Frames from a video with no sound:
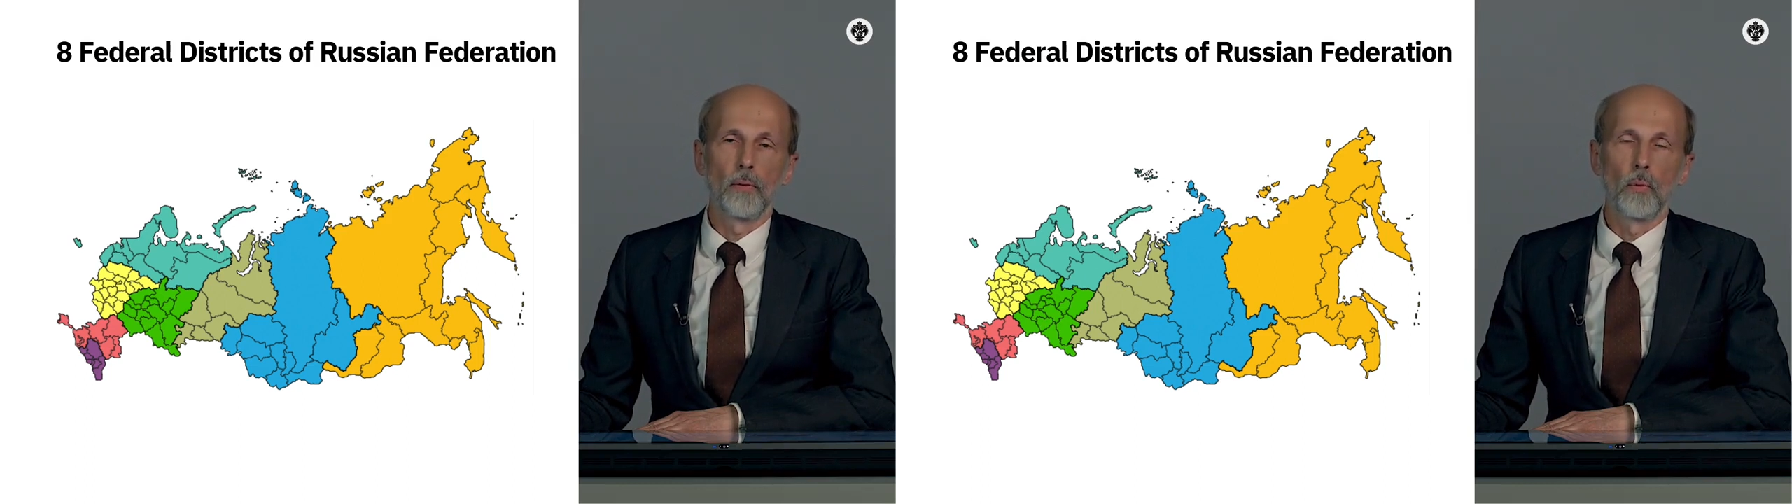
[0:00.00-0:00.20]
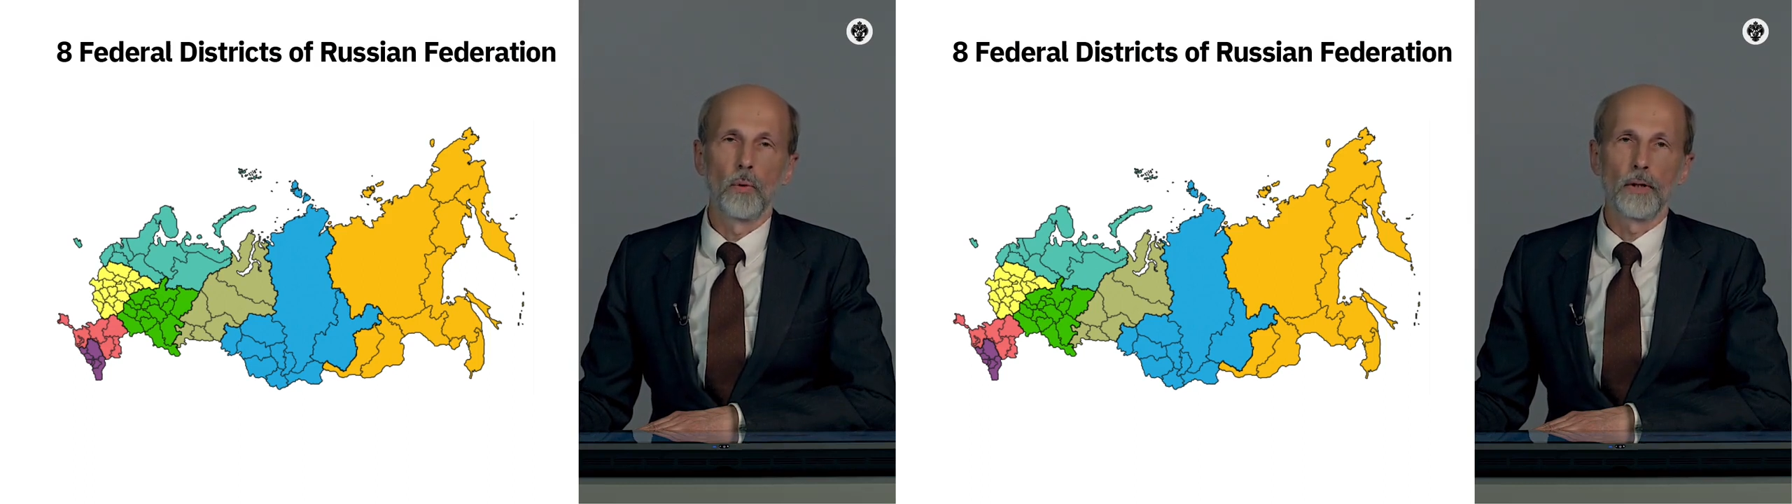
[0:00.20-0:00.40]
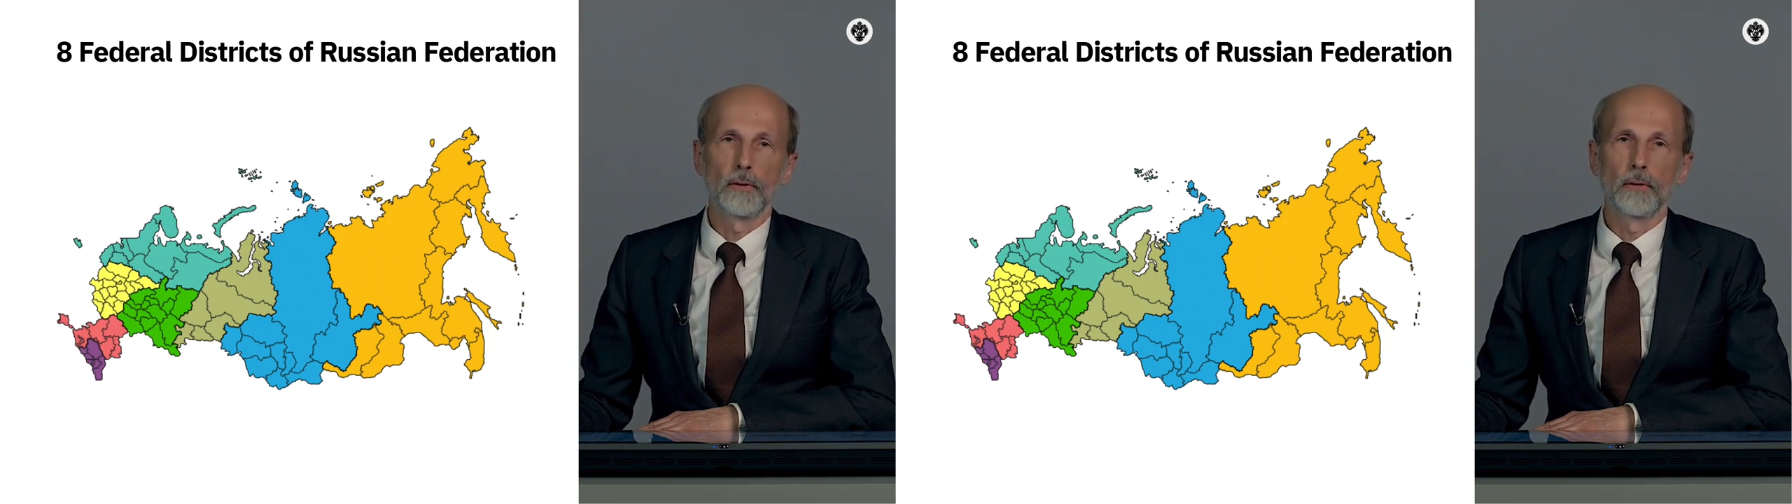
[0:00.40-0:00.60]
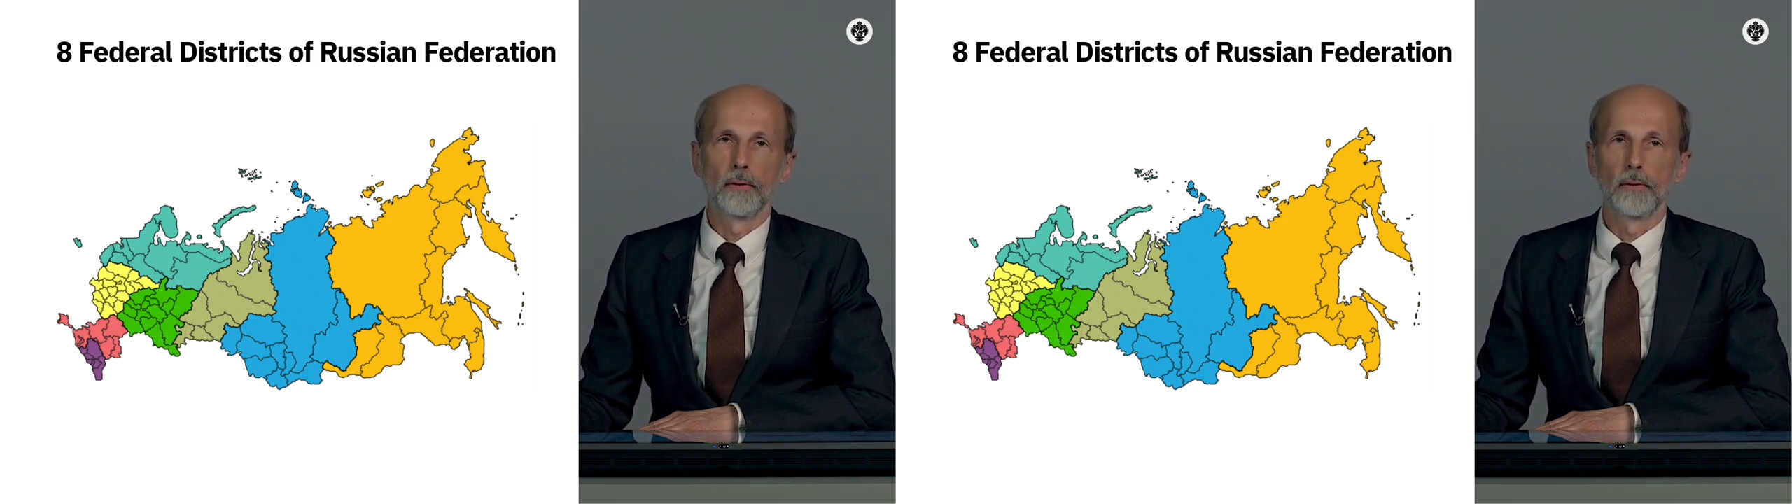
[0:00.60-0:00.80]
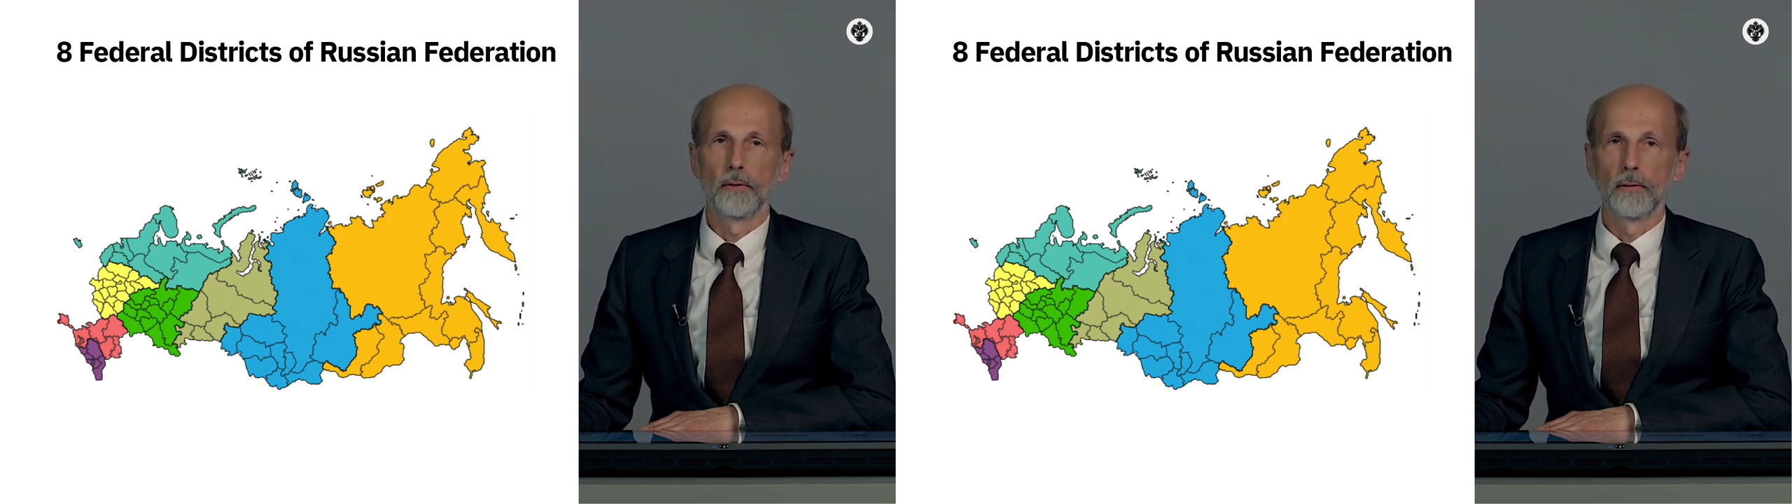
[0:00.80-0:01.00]
when
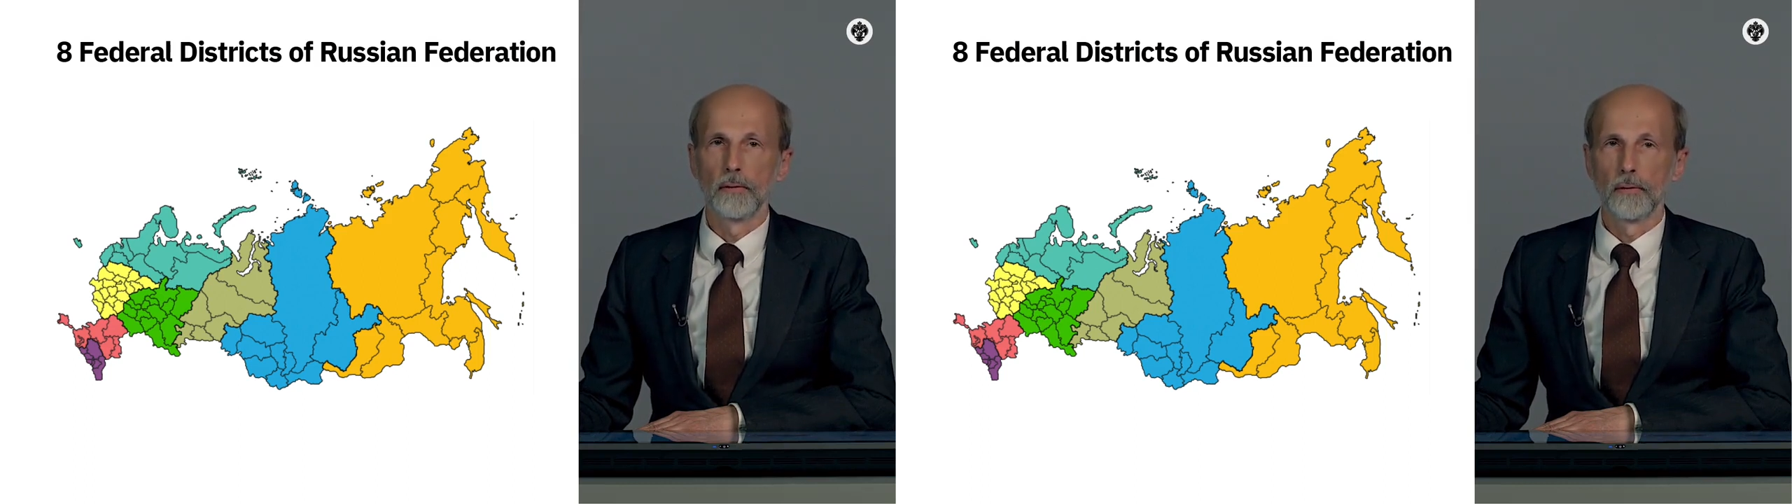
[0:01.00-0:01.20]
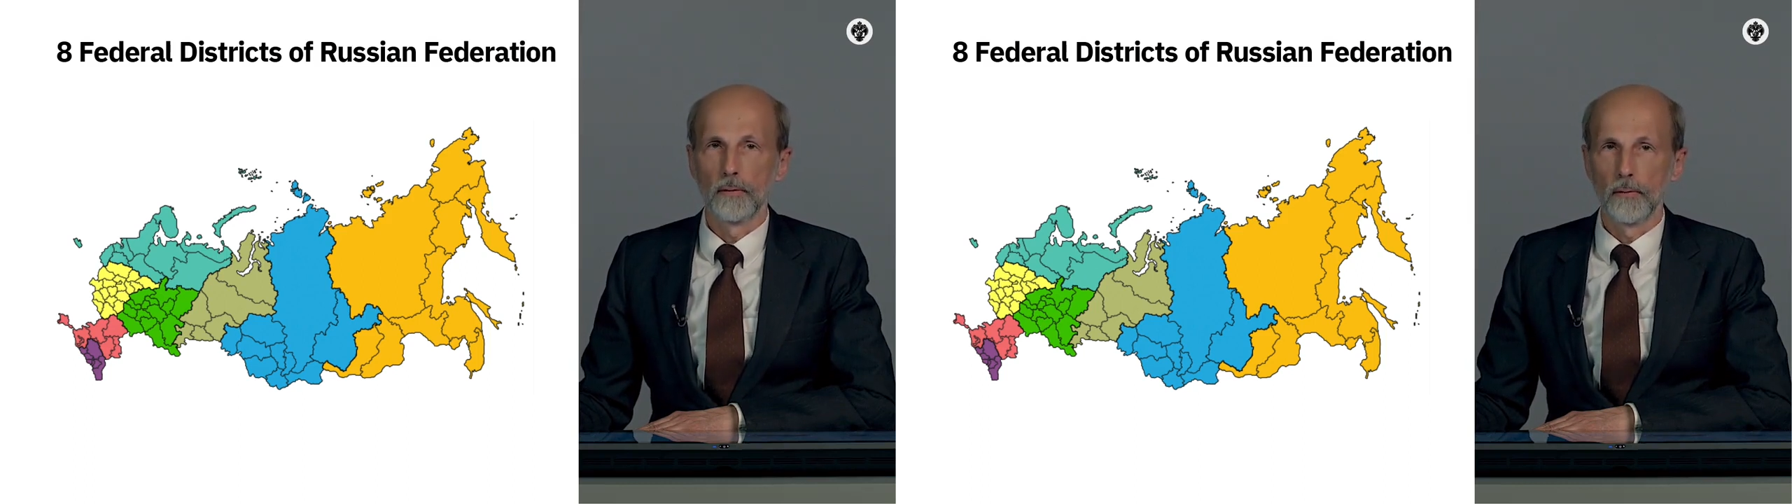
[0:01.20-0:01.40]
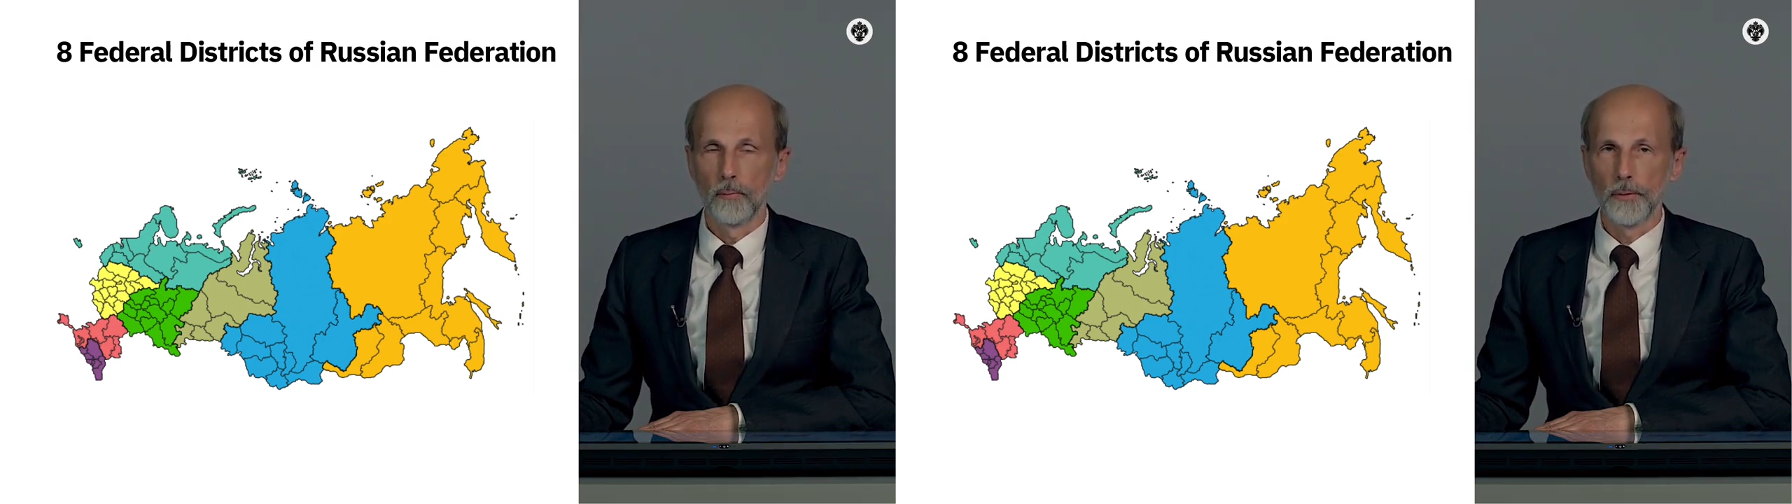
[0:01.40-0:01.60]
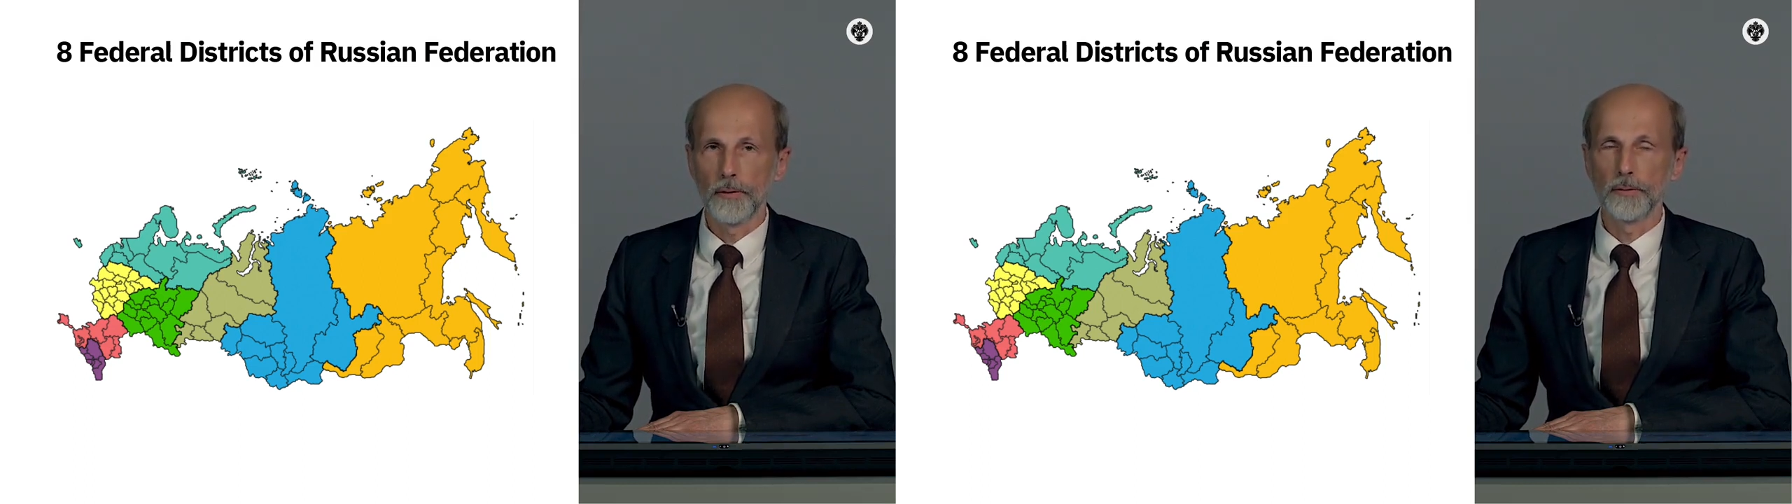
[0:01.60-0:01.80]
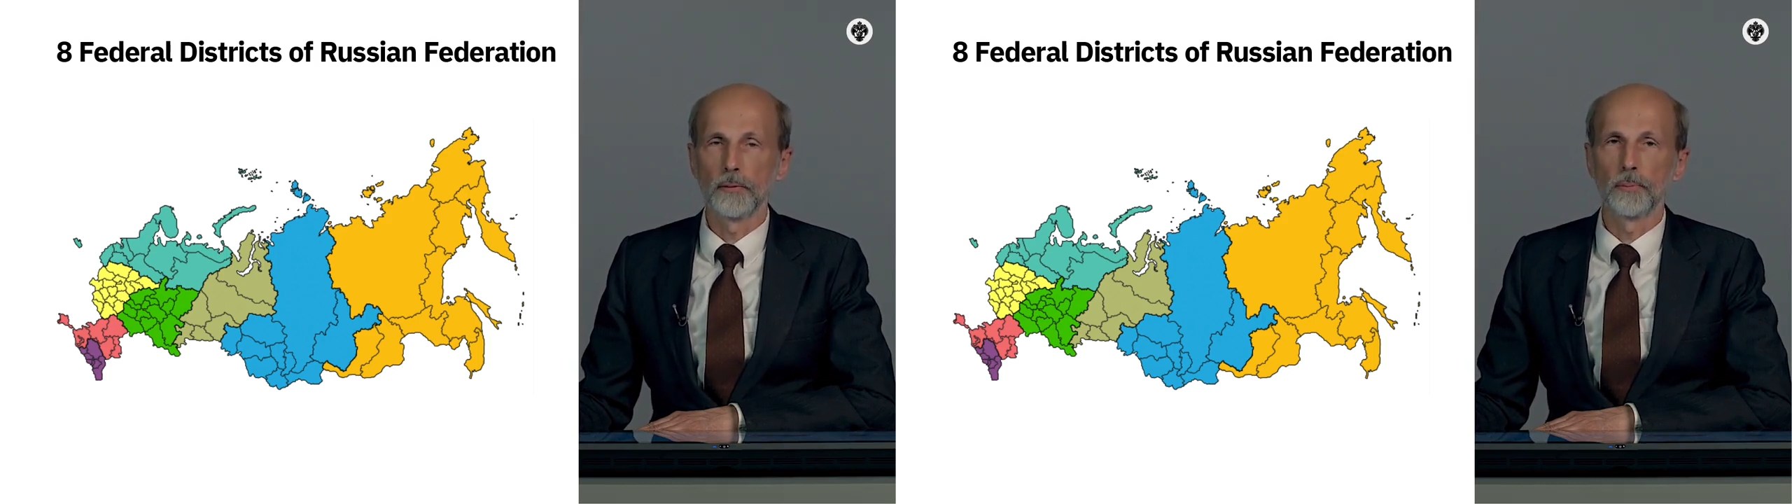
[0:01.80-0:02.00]

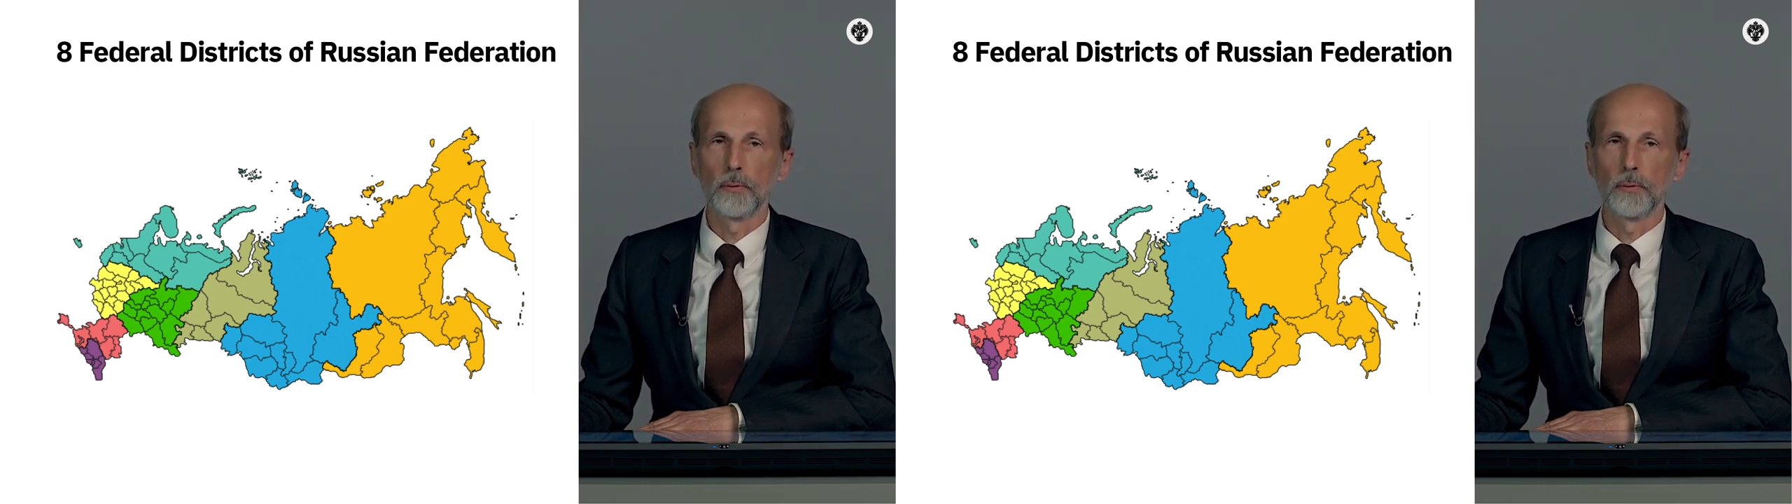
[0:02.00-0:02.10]
President